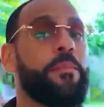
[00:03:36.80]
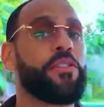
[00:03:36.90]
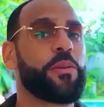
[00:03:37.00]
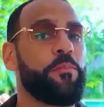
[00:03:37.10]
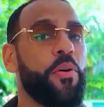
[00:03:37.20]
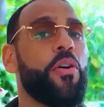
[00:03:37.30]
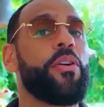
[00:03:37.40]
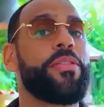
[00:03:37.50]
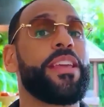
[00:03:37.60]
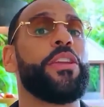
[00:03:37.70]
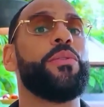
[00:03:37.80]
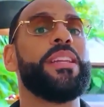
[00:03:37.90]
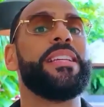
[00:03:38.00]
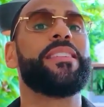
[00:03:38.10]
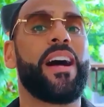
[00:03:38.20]
most important thing you
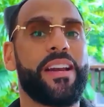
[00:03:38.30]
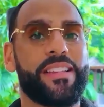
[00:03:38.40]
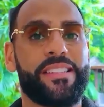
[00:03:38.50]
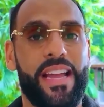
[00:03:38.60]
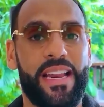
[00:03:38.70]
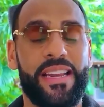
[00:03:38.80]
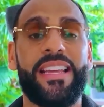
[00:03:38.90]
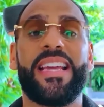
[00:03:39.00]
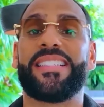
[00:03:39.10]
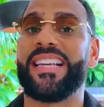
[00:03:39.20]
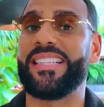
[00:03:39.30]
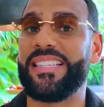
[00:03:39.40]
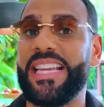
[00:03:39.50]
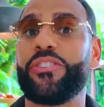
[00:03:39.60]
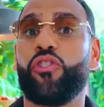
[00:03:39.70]
need to understand is that
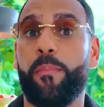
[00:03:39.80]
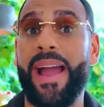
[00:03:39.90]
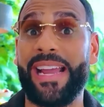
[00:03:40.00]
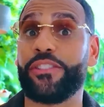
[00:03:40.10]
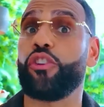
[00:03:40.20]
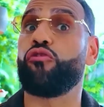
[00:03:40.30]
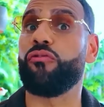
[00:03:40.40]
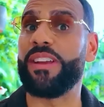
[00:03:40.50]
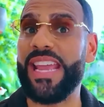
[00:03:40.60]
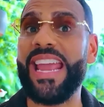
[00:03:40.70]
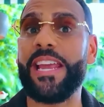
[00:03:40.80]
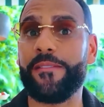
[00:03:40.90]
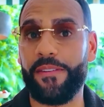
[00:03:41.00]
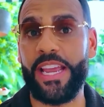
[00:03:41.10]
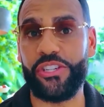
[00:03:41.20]
central banks create
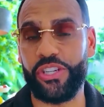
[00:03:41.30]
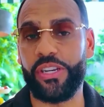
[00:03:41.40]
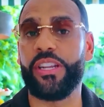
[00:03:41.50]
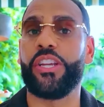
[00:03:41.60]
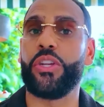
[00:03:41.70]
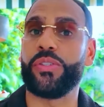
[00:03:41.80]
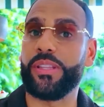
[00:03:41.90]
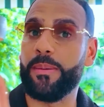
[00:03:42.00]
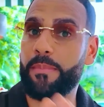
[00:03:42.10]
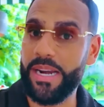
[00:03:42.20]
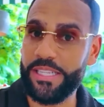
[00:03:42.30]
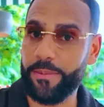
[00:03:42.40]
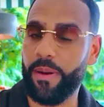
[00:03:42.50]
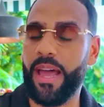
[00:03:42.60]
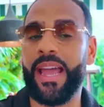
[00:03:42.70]
inflation using the money
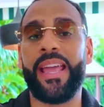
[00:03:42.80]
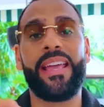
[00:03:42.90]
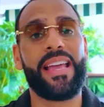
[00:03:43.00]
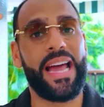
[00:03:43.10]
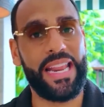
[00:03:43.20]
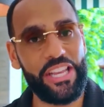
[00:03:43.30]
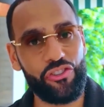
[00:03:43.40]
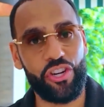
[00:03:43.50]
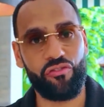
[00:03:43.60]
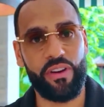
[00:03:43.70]
supply and interest